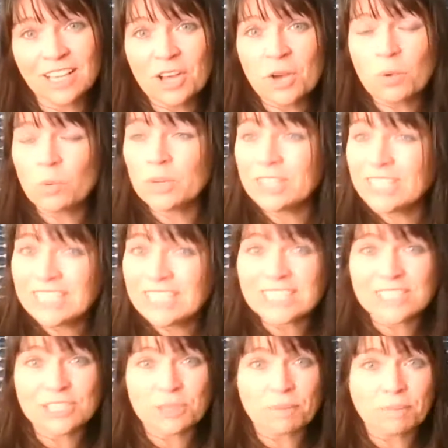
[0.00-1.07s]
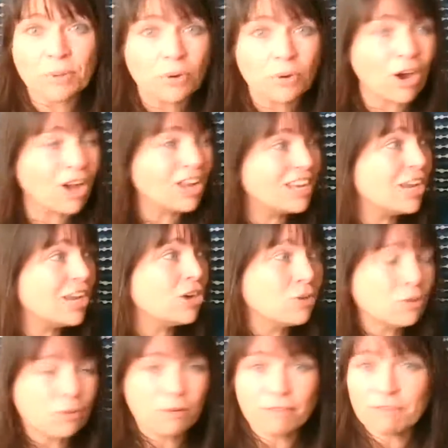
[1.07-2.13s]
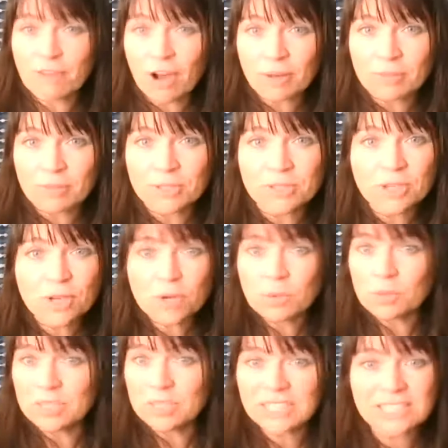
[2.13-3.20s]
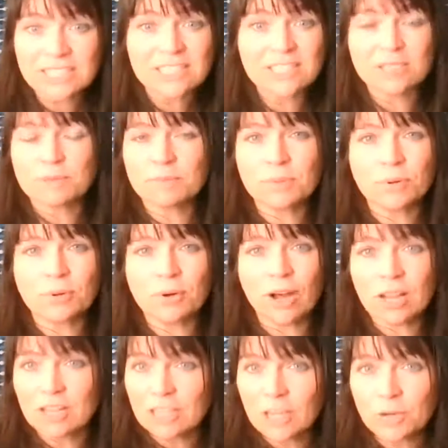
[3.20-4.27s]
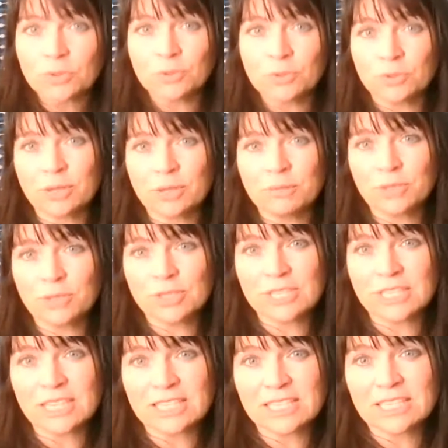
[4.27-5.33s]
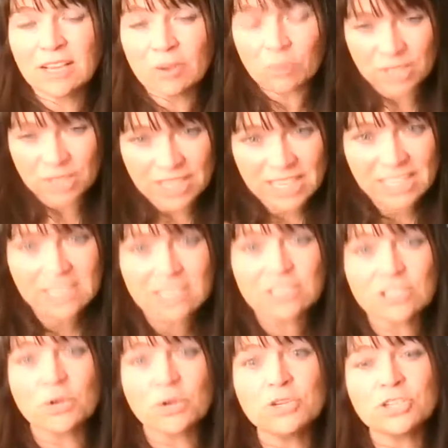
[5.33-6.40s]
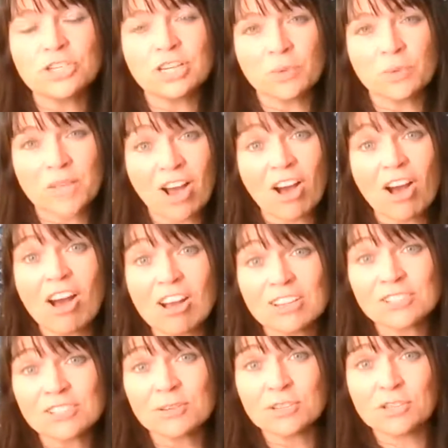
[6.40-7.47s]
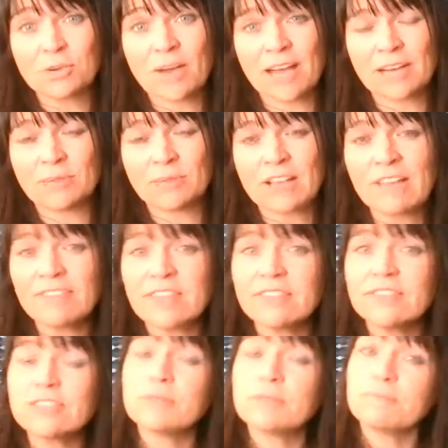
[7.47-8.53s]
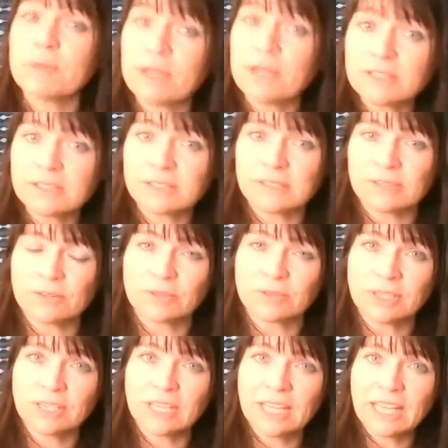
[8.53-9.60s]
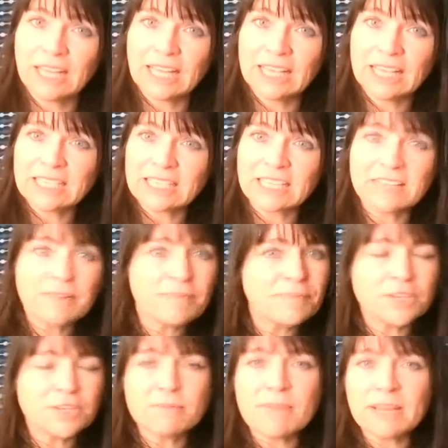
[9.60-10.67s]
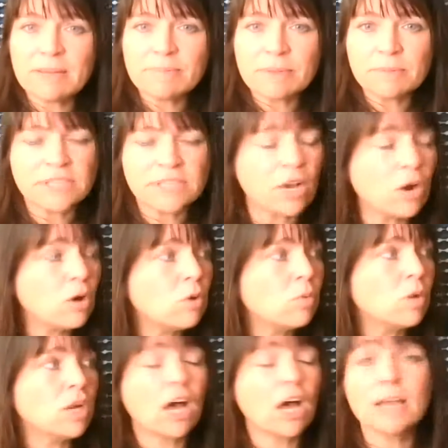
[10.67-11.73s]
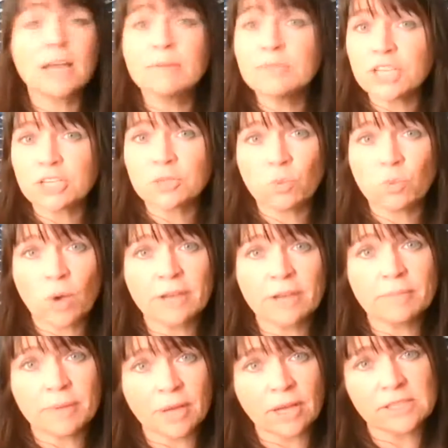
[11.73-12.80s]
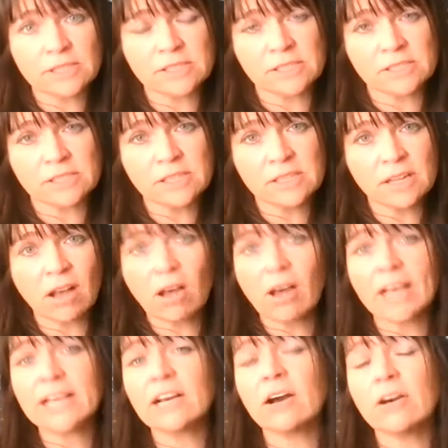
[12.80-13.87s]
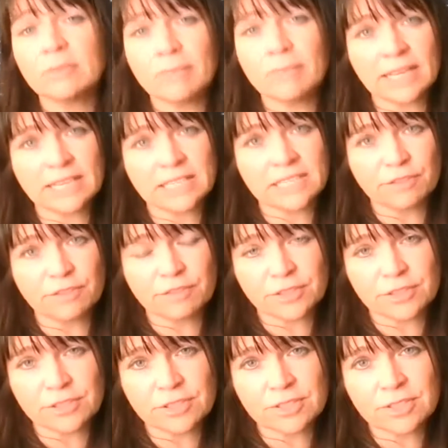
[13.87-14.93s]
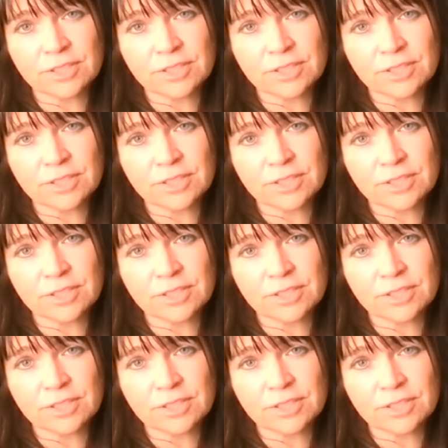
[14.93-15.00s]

We need to support our local farmers. We need to support our local communities. We need socially, we are social animals. And then there's the personal. It's like, many people say, oh, well, I'm just one person. I can't make a difference.